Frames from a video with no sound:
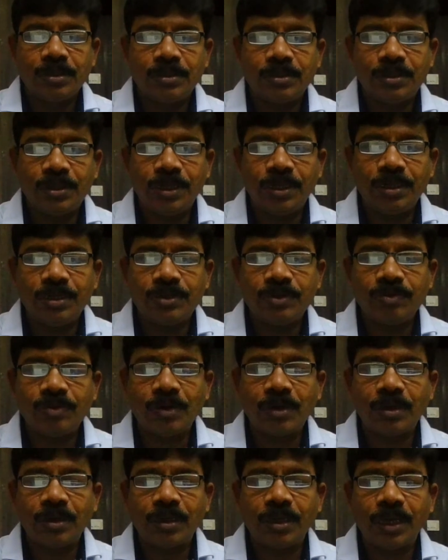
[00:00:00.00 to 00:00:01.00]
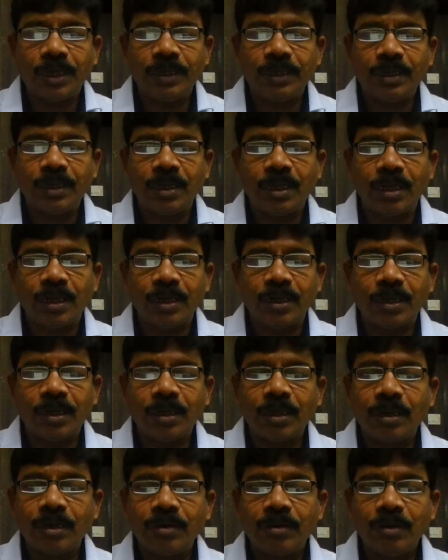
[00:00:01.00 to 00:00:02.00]
States want higher
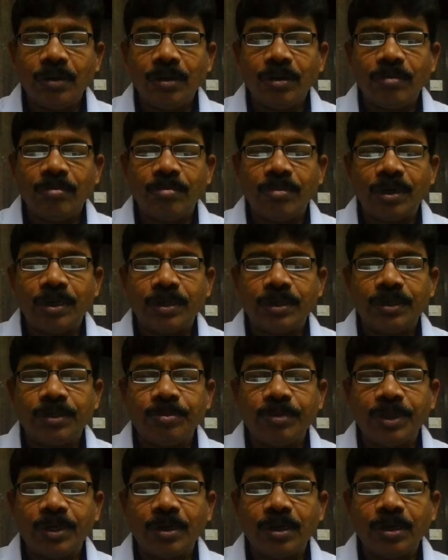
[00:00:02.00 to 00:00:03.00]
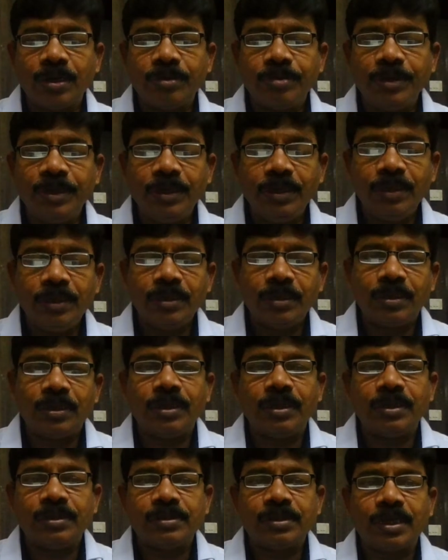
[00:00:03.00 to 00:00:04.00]
R&R, but it may not be
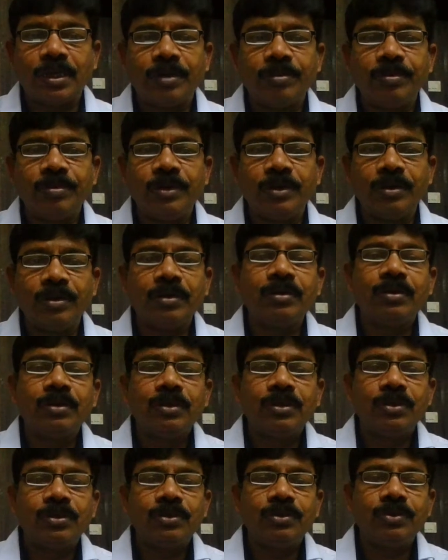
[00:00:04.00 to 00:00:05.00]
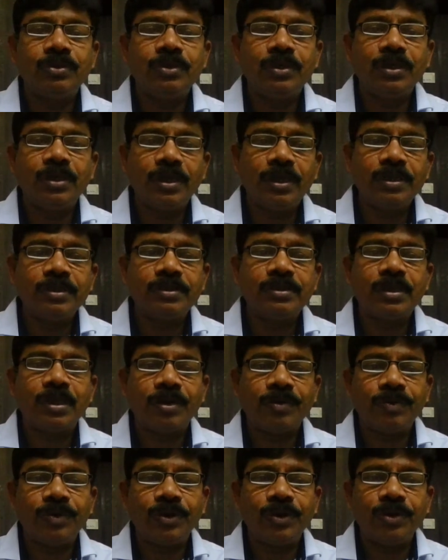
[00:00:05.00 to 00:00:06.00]
desirable. To increase the
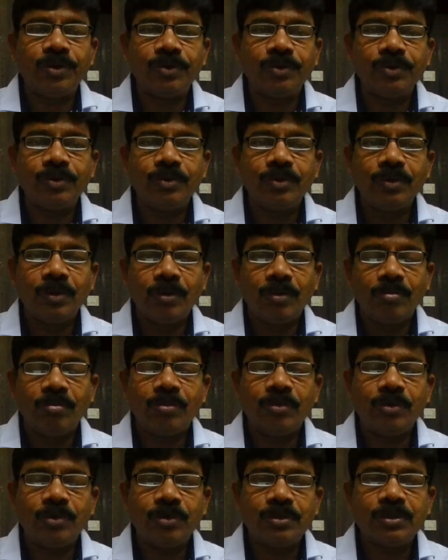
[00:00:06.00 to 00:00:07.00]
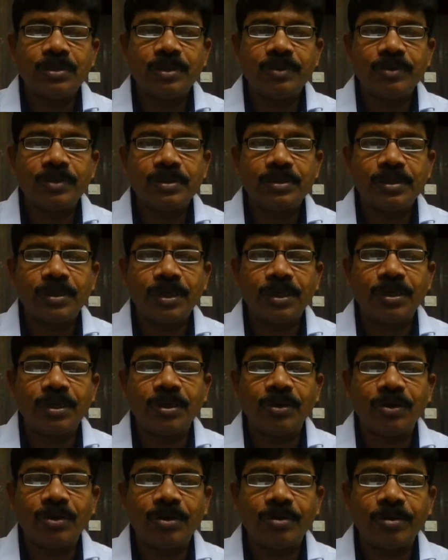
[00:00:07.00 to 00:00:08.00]
revenue, most of the state
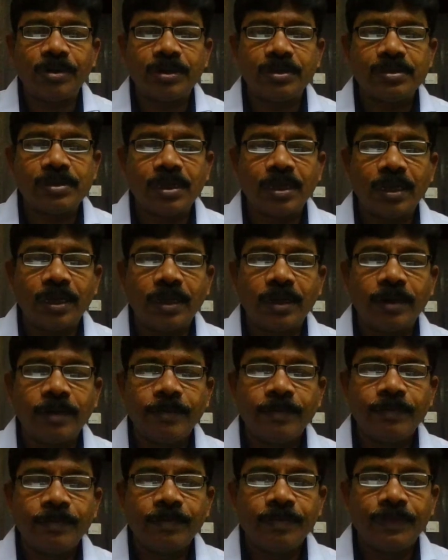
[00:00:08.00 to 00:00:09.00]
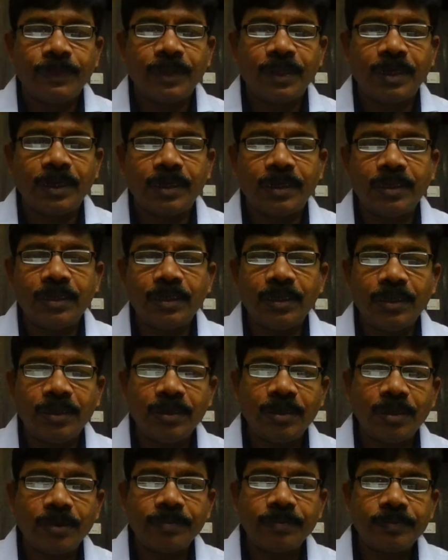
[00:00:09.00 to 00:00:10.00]
governments are getting
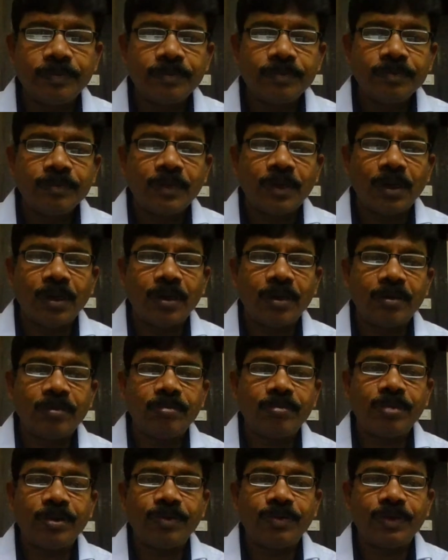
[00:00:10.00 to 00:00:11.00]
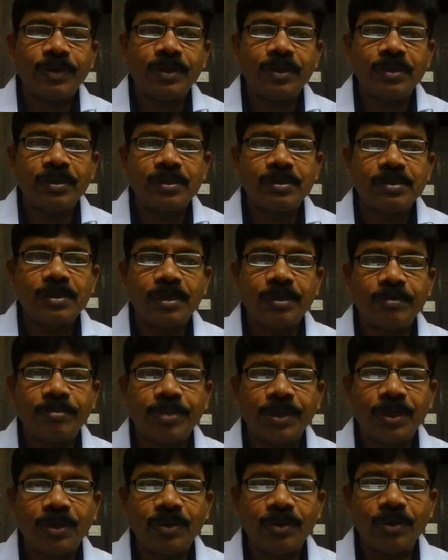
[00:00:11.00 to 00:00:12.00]
income on beverages and
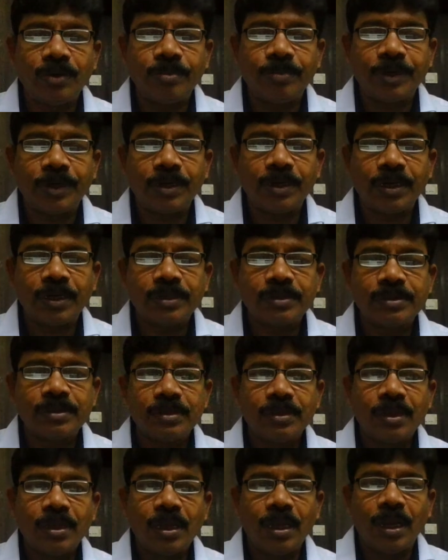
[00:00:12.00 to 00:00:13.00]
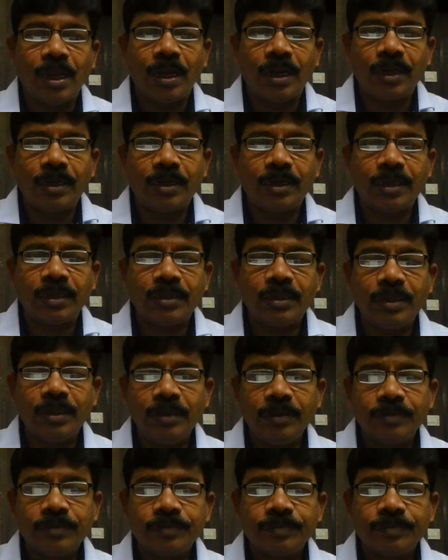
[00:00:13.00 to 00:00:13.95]
petrol products and other